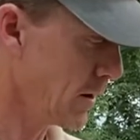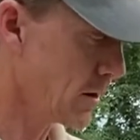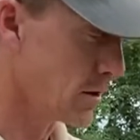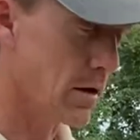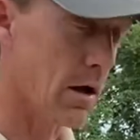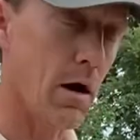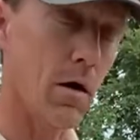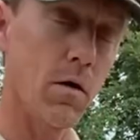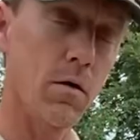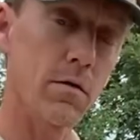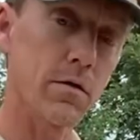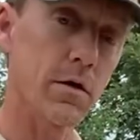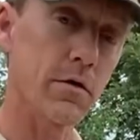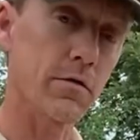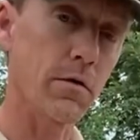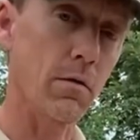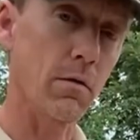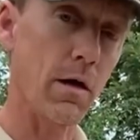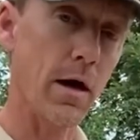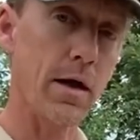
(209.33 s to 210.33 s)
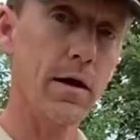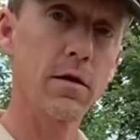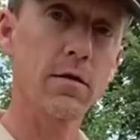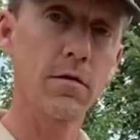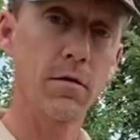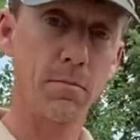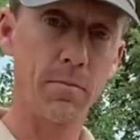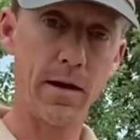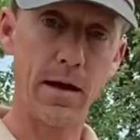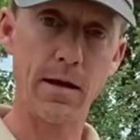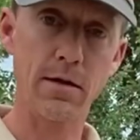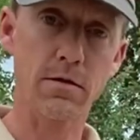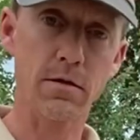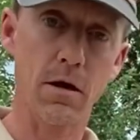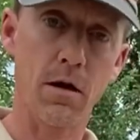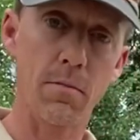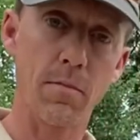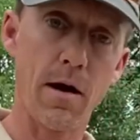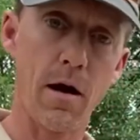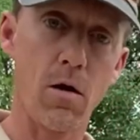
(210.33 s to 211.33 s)
Now, there's a lot of debate
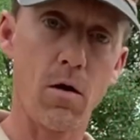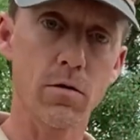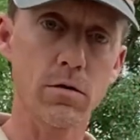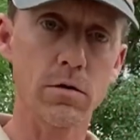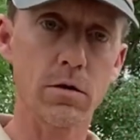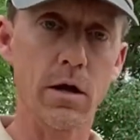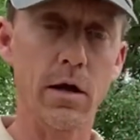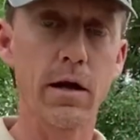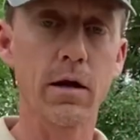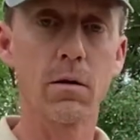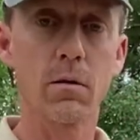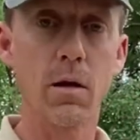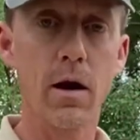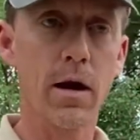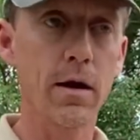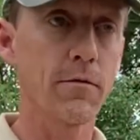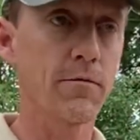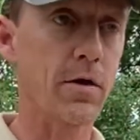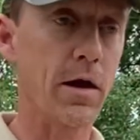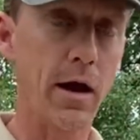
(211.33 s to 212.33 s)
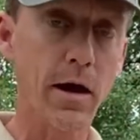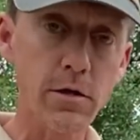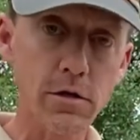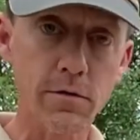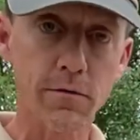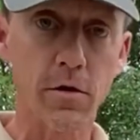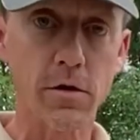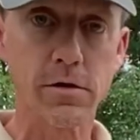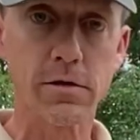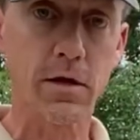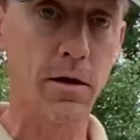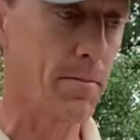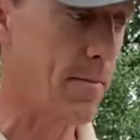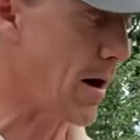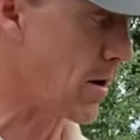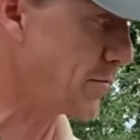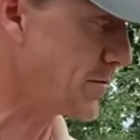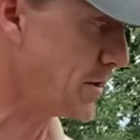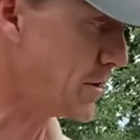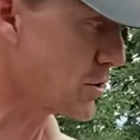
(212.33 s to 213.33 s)
about and a lot of controversy
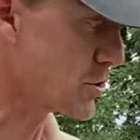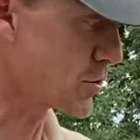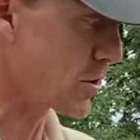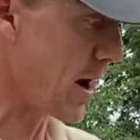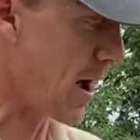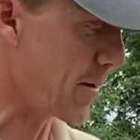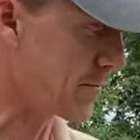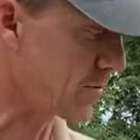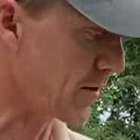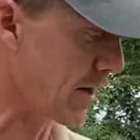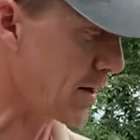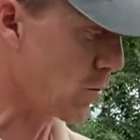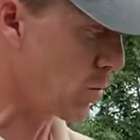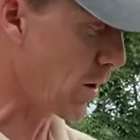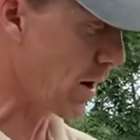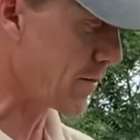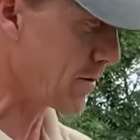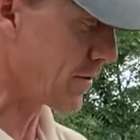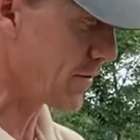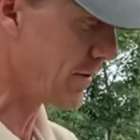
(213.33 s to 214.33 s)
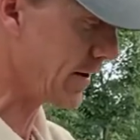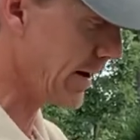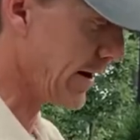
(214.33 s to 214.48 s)
about these traps and whether they